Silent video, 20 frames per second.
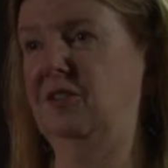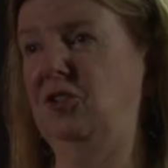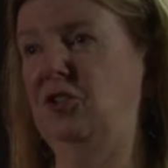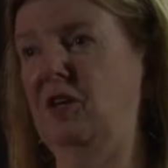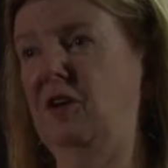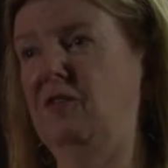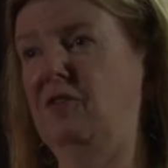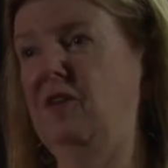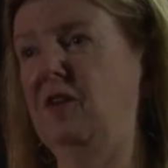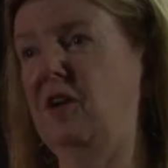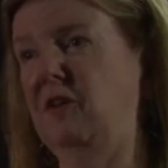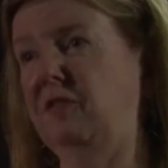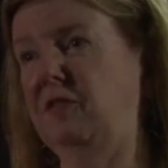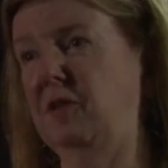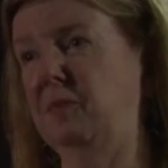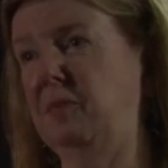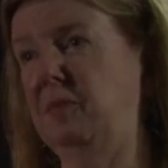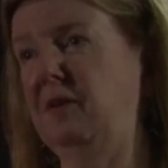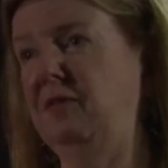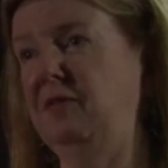shuffle off
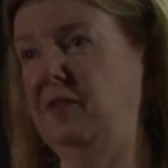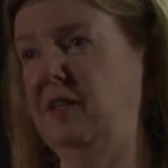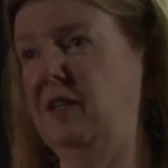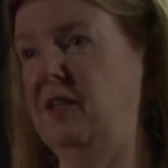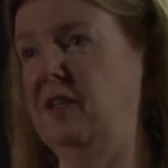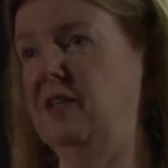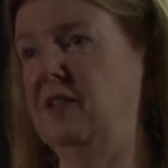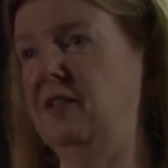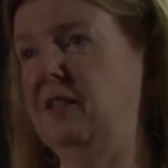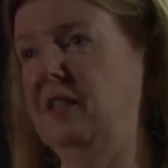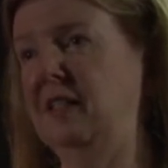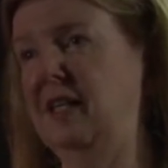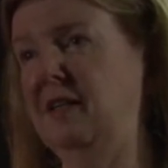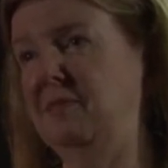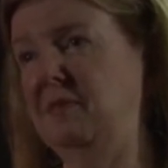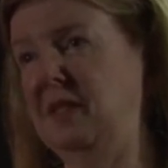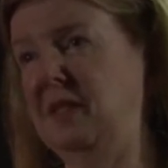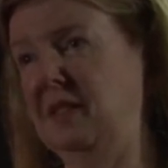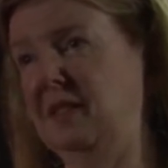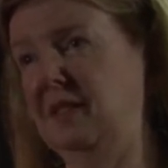to Buffalo, and
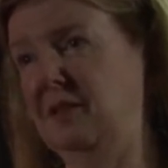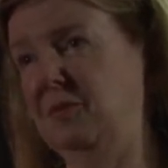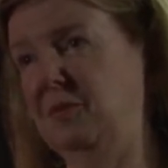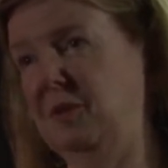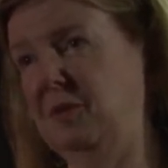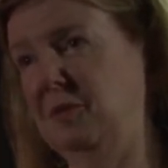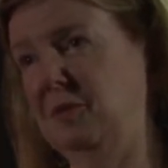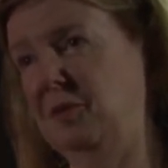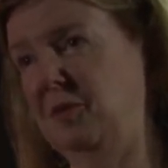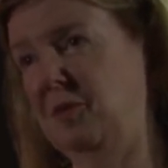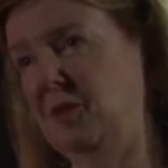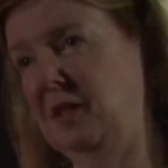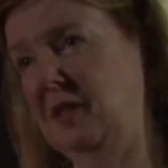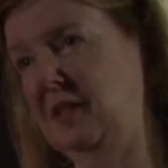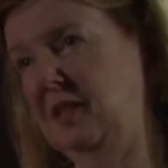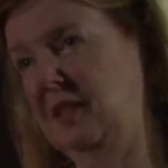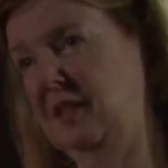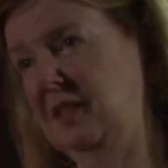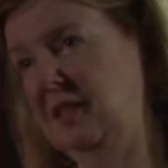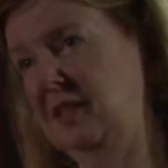that meant that we were going
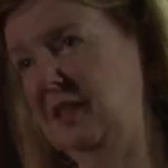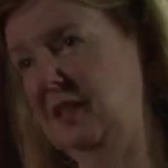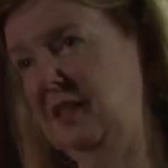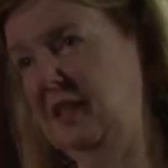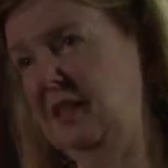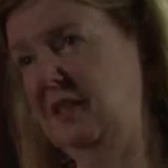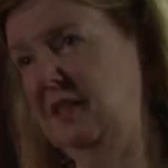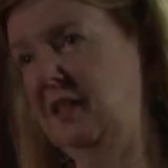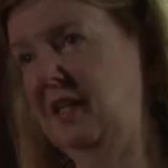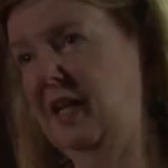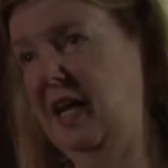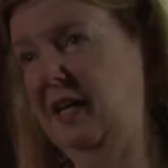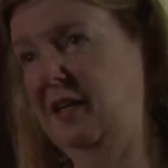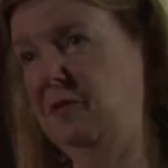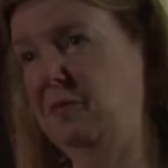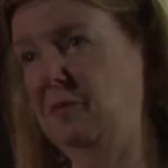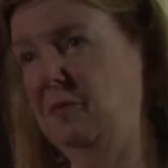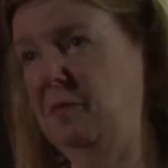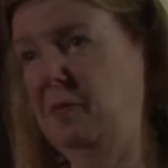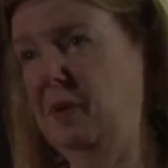to send
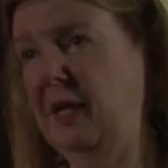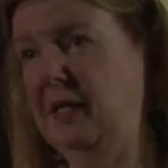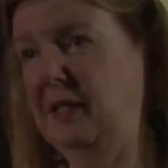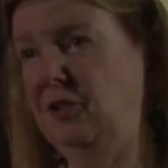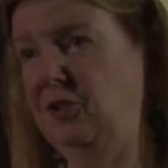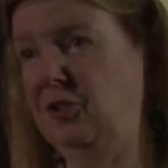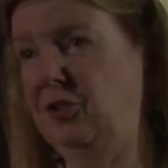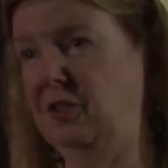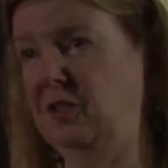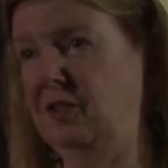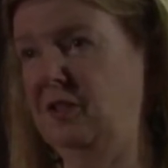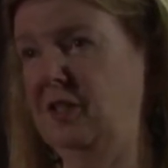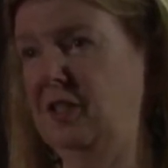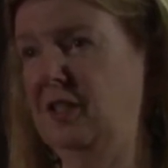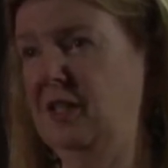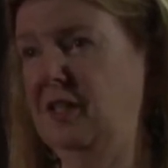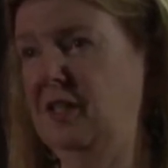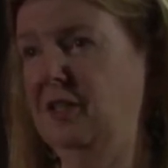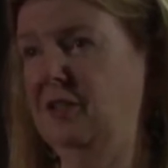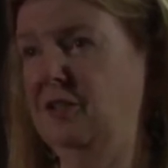that patient
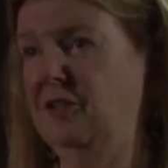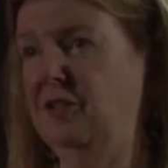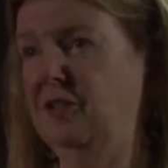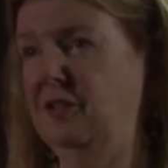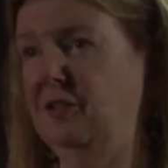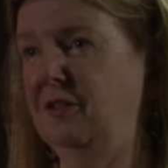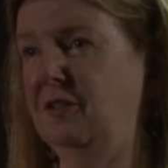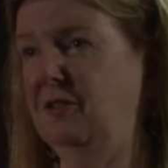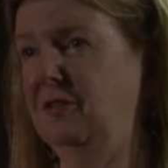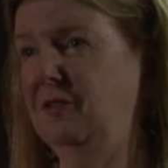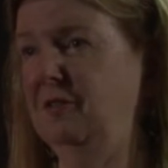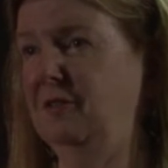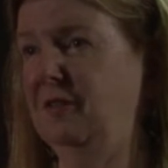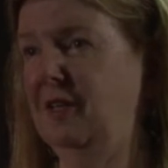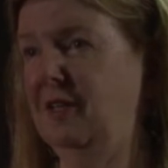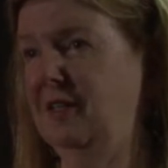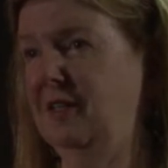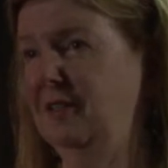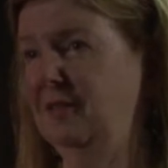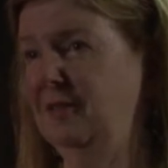to
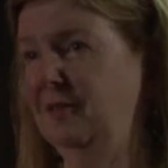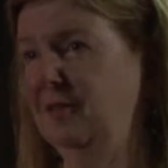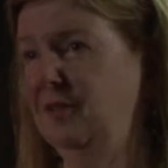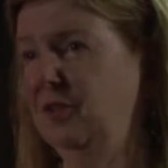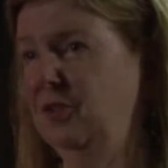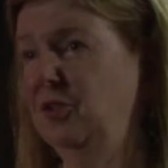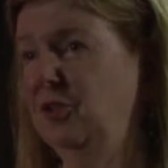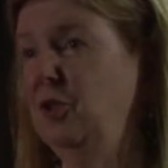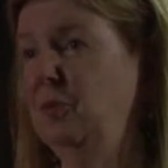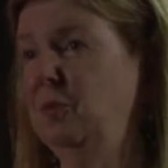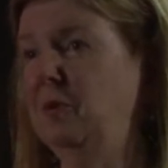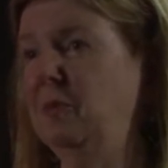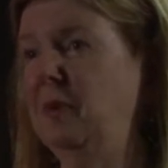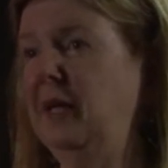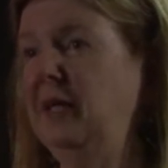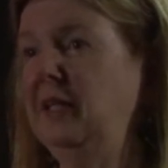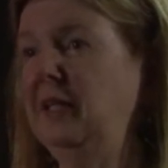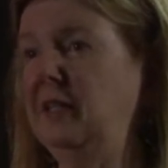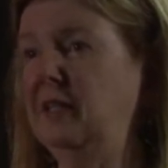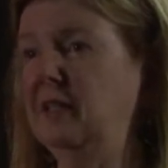um,
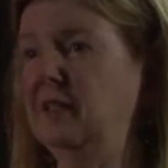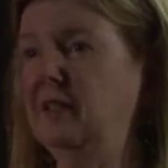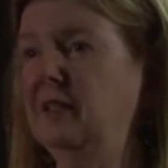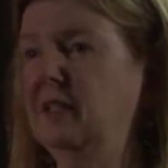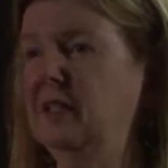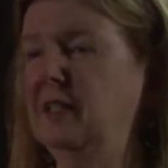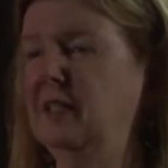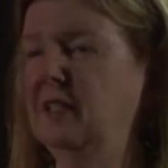Subramanian.